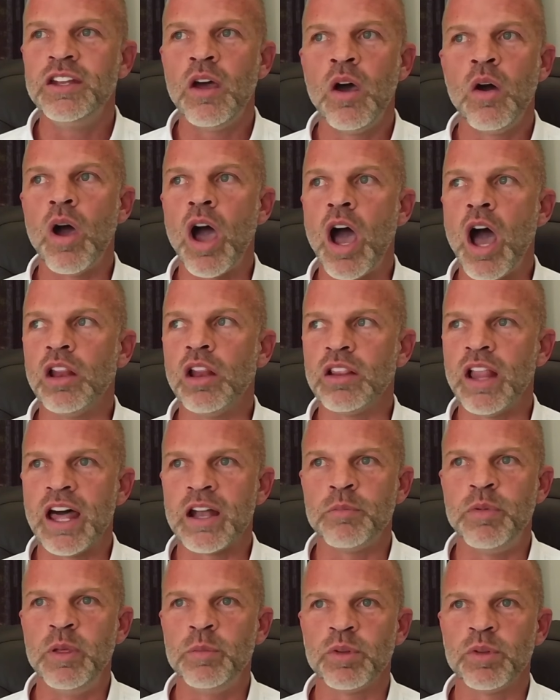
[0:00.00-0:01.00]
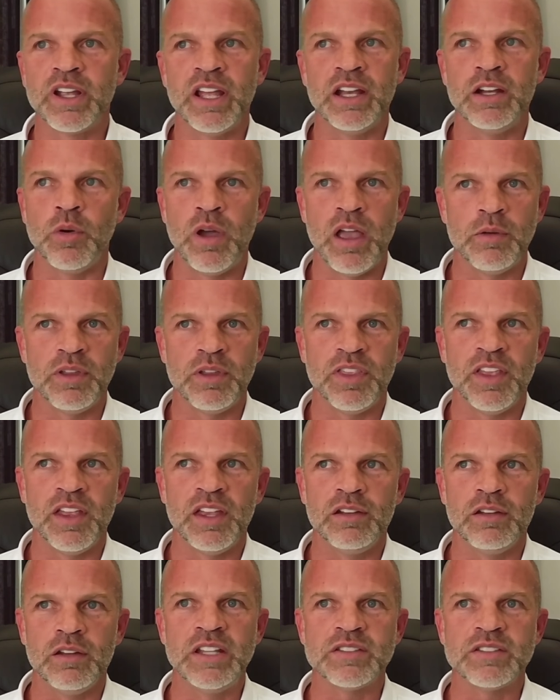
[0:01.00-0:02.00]
You know, a lot of people are getting away with
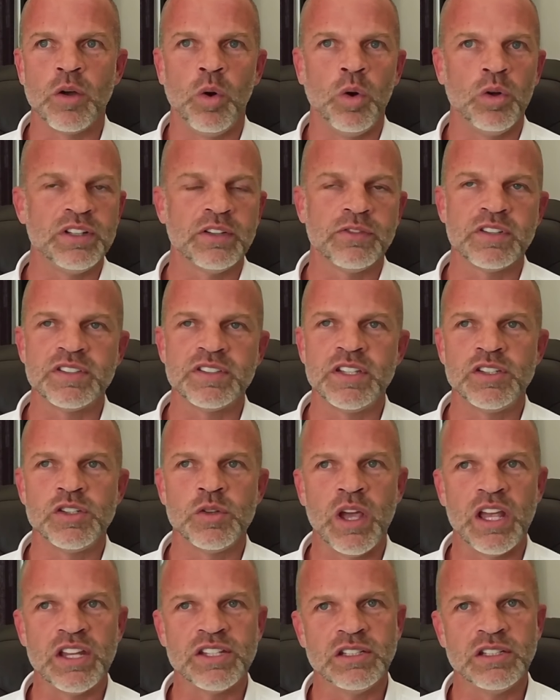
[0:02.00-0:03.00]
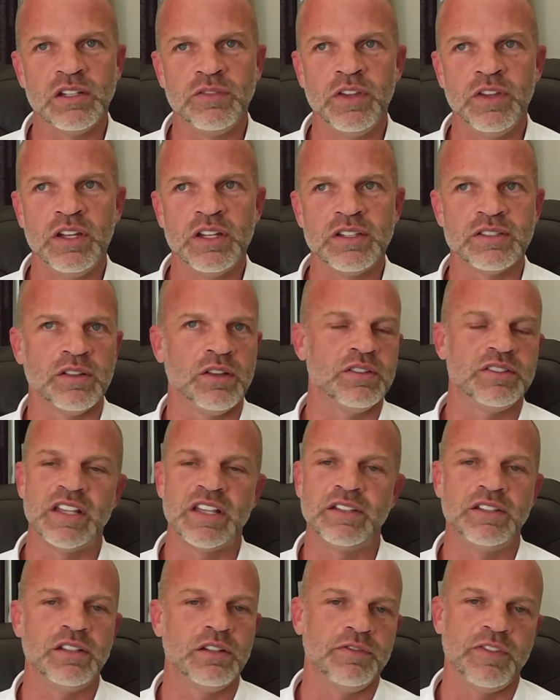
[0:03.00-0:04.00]
it. It's a whole different situation if you disclose
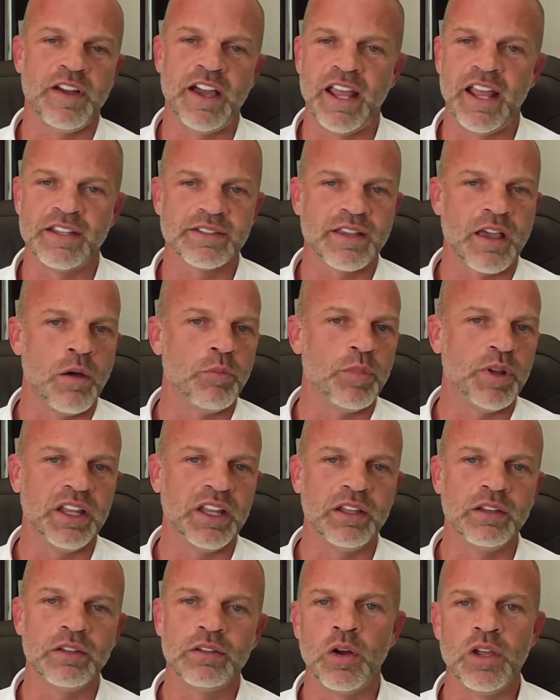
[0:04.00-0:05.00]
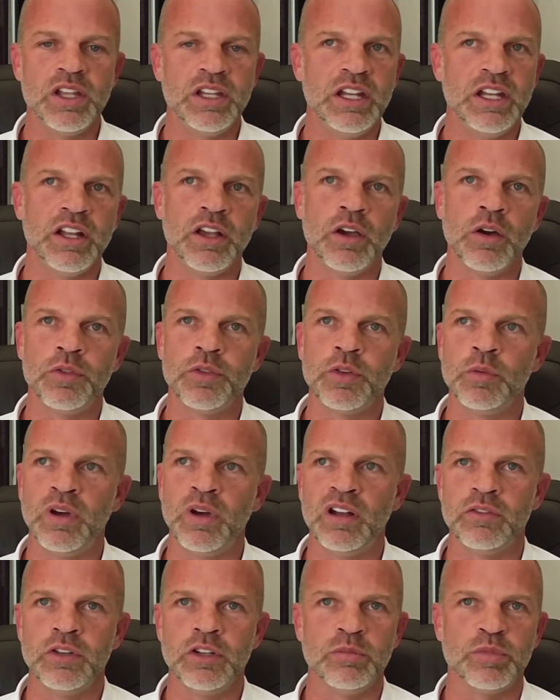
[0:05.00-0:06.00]
that to your finance company, or you need to go through
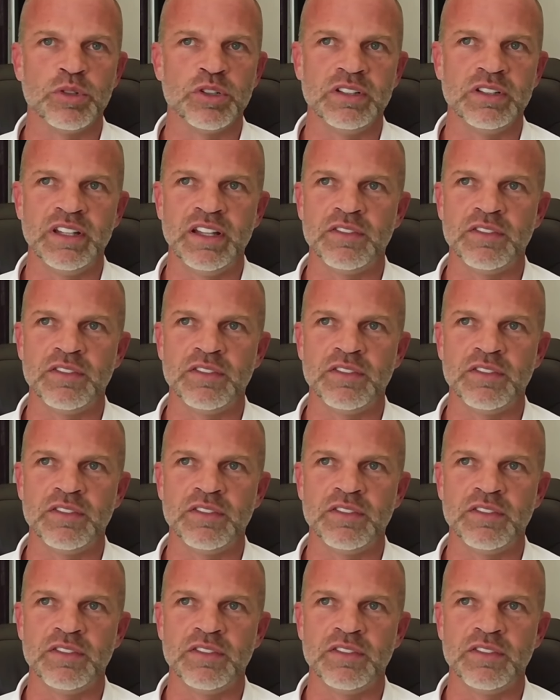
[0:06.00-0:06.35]
one of Uber or